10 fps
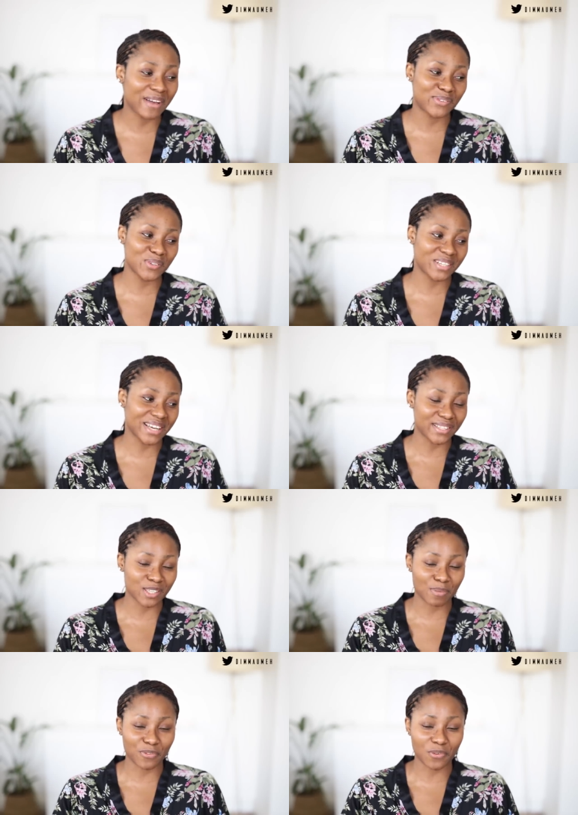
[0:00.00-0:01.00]
I've told you guys
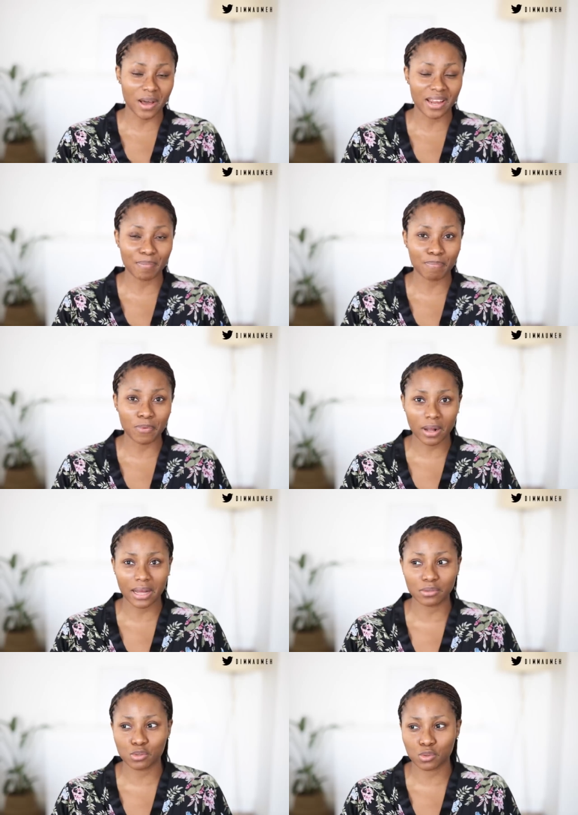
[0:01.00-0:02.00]
this before and I broke
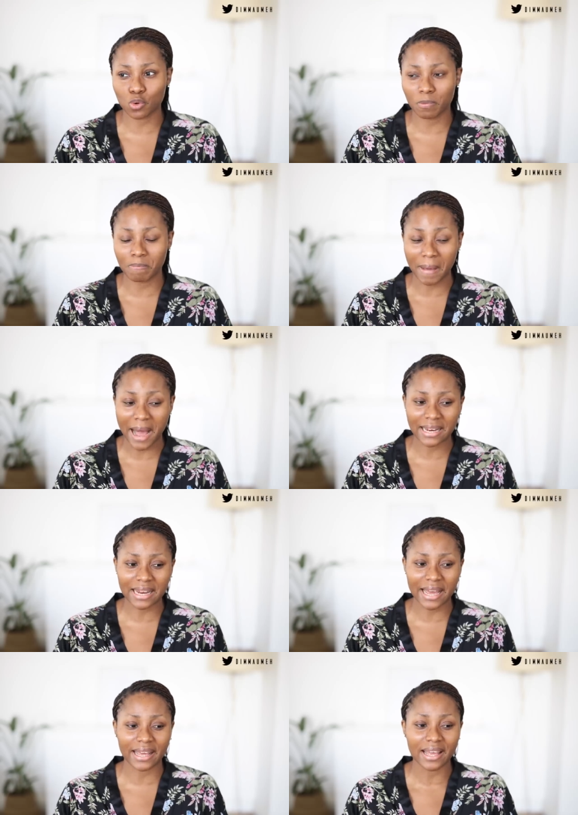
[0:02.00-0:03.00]
out so bad.
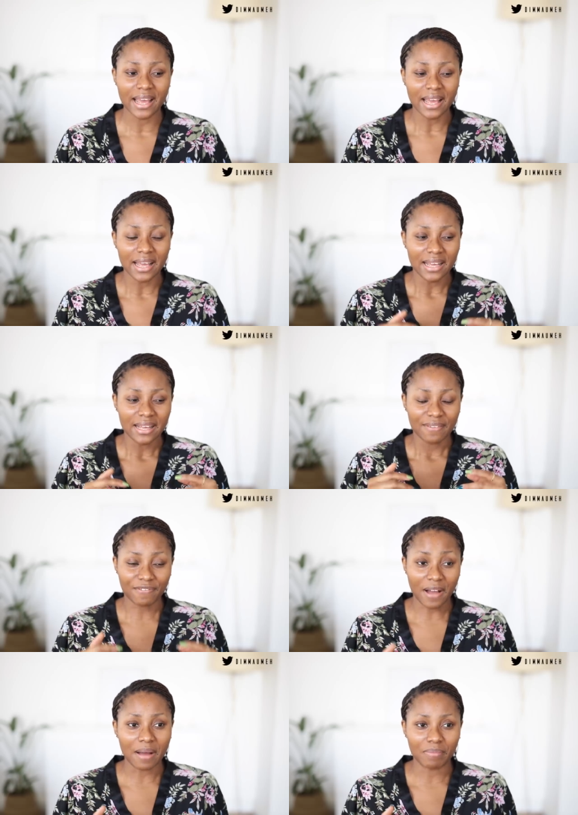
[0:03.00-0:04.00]
Like,
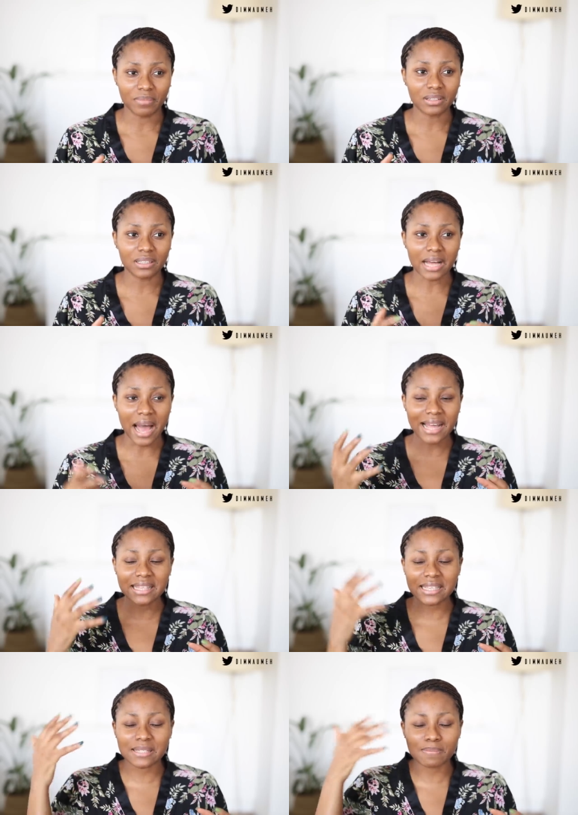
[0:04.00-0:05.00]
fam, I
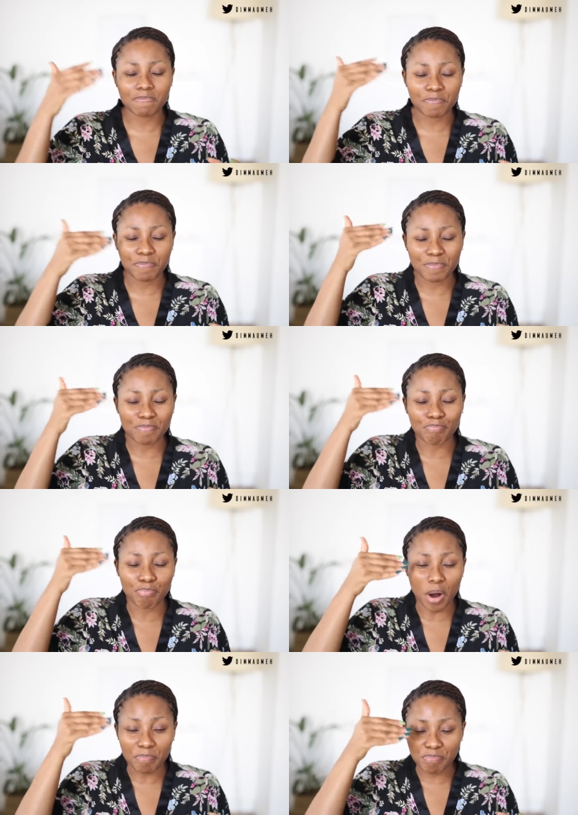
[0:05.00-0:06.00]
had this
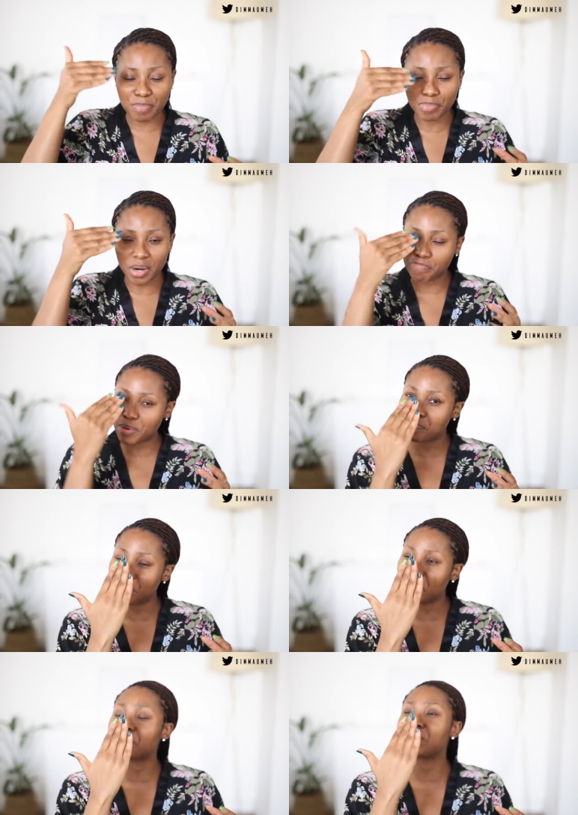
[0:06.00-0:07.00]
bumpy, bumpy,
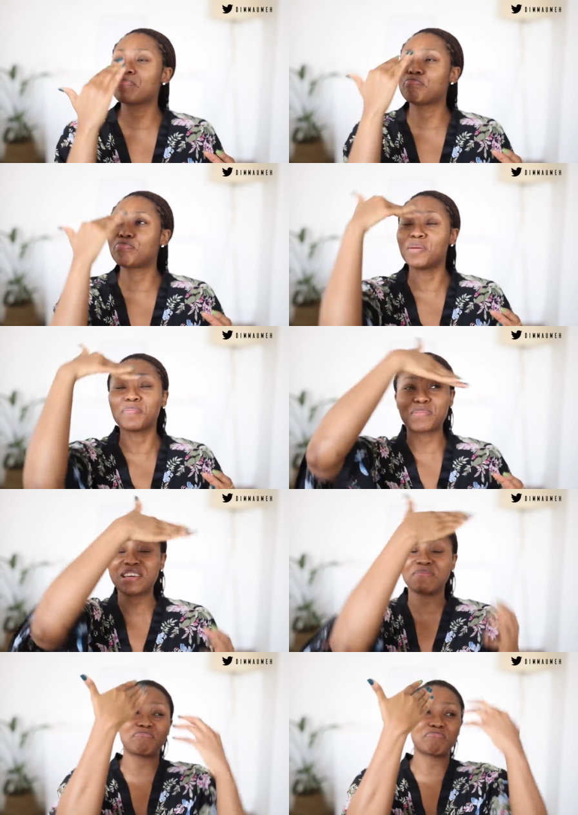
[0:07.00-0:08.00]
bumpy,
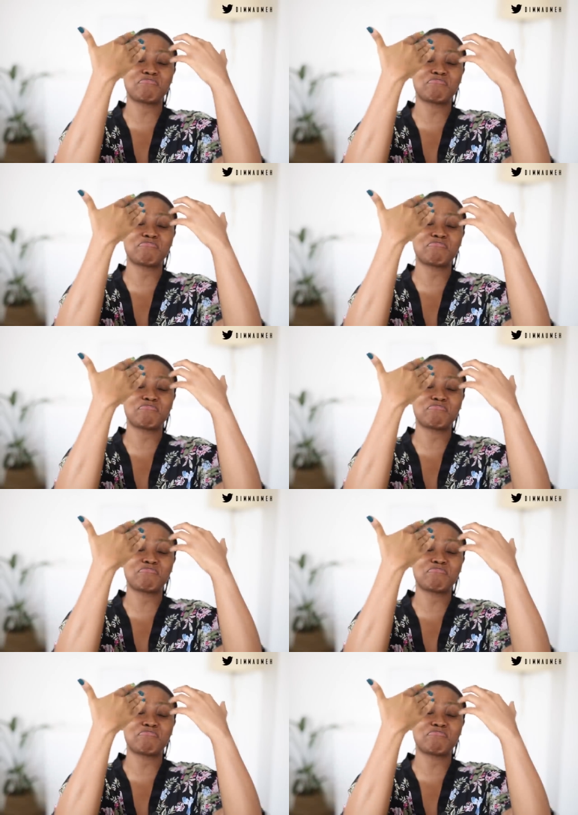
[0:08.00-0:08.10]
bumpy,